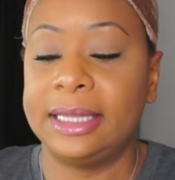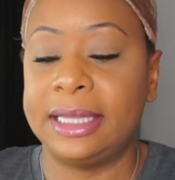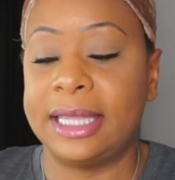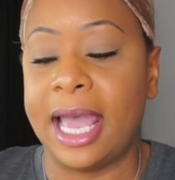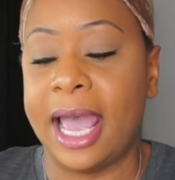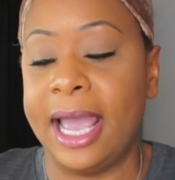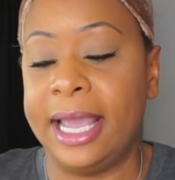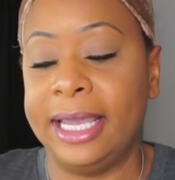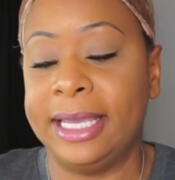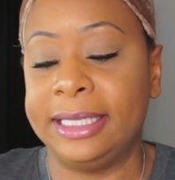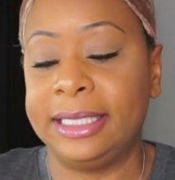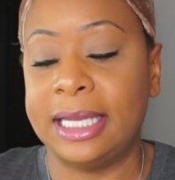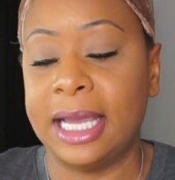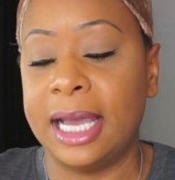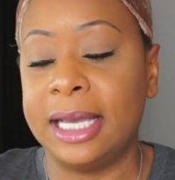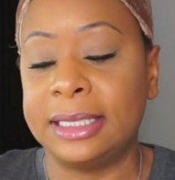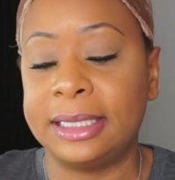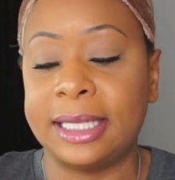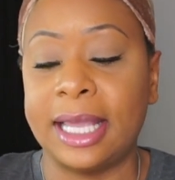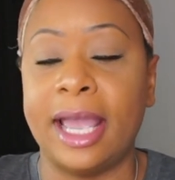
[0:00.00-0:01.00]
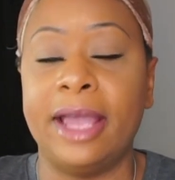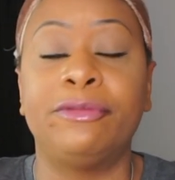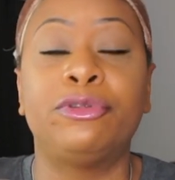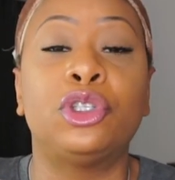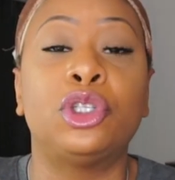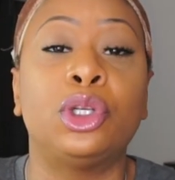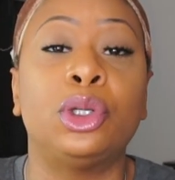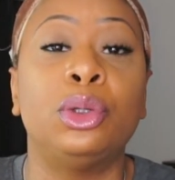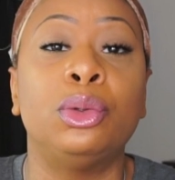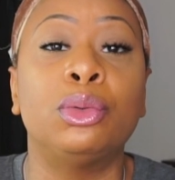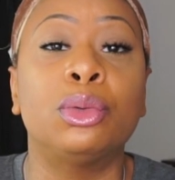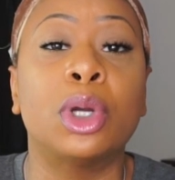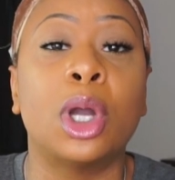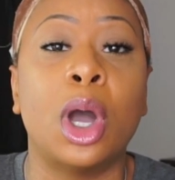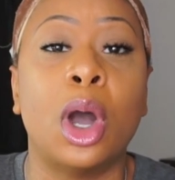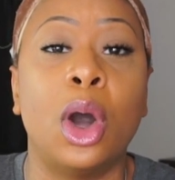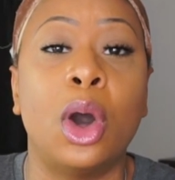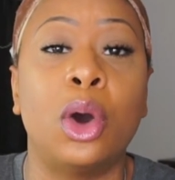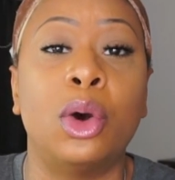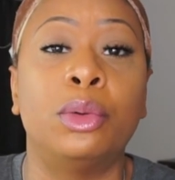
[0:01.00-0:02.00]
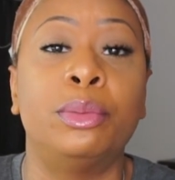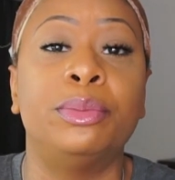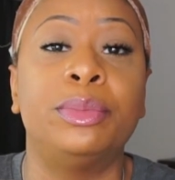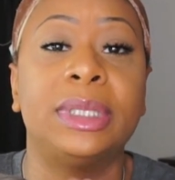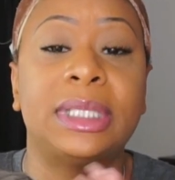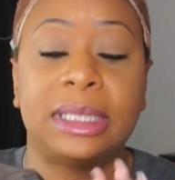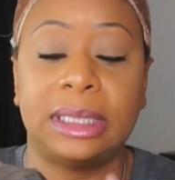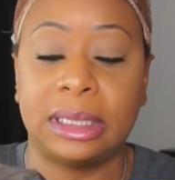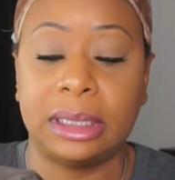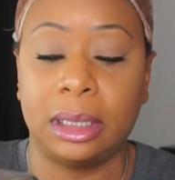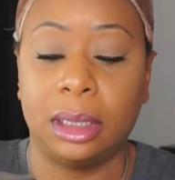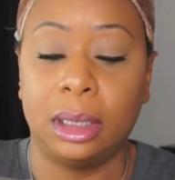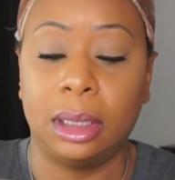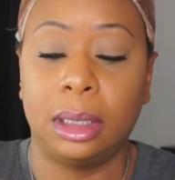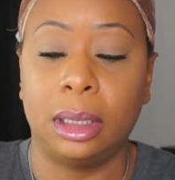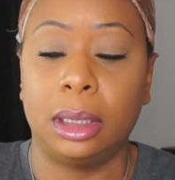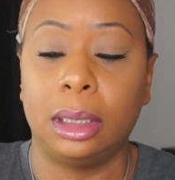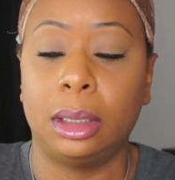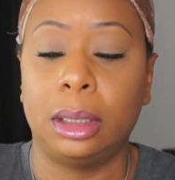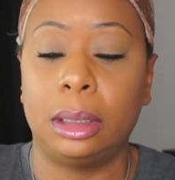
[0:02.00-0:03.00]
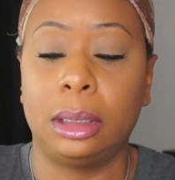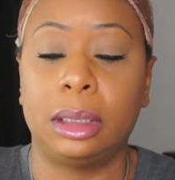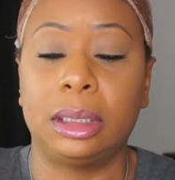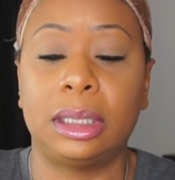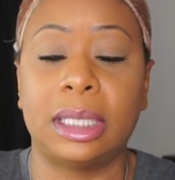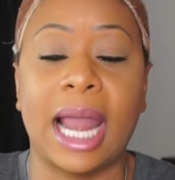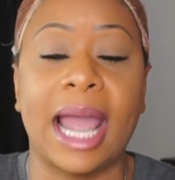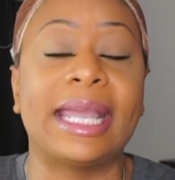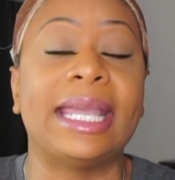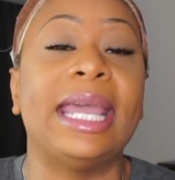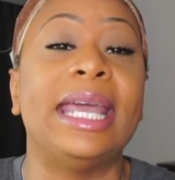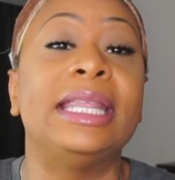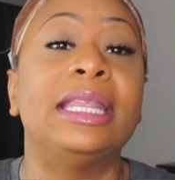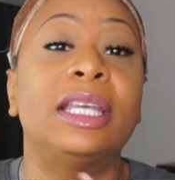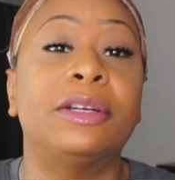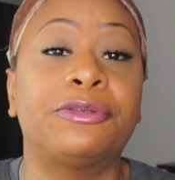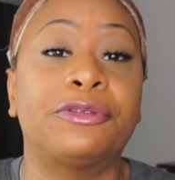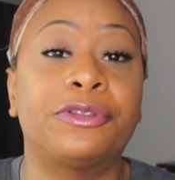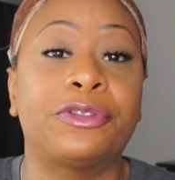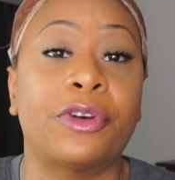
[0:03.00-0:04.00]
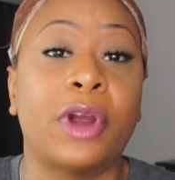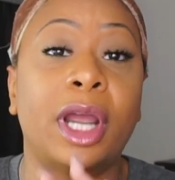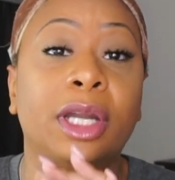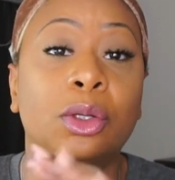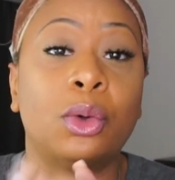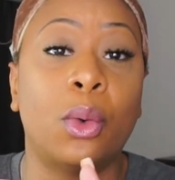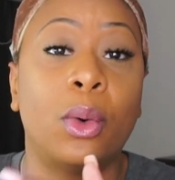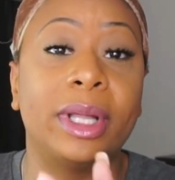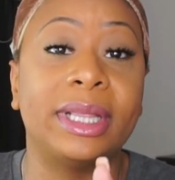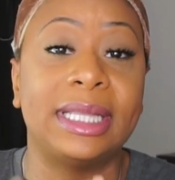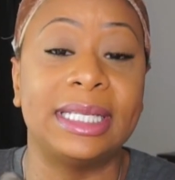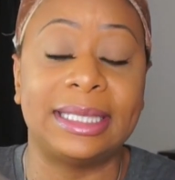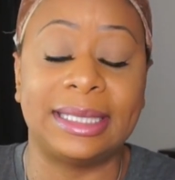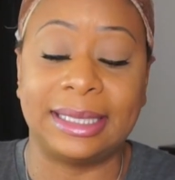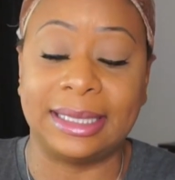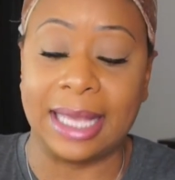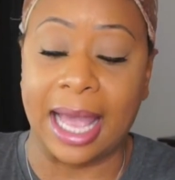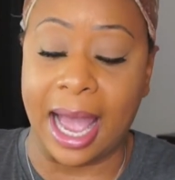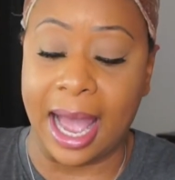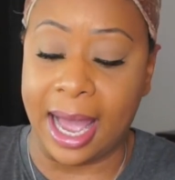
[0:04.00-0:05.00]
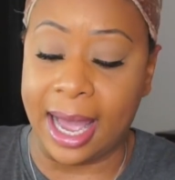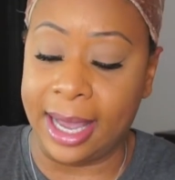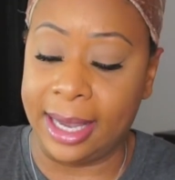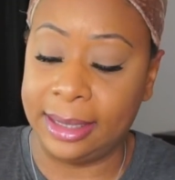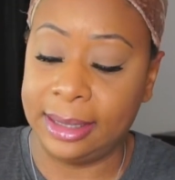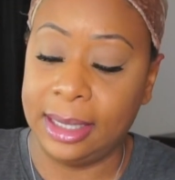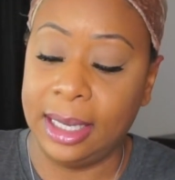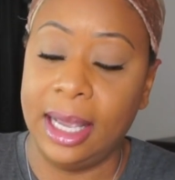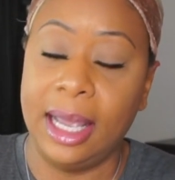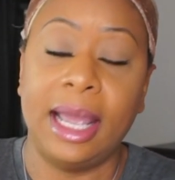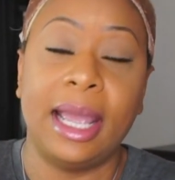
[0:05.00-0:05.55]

that it does have 2 combs, like in the front on the side.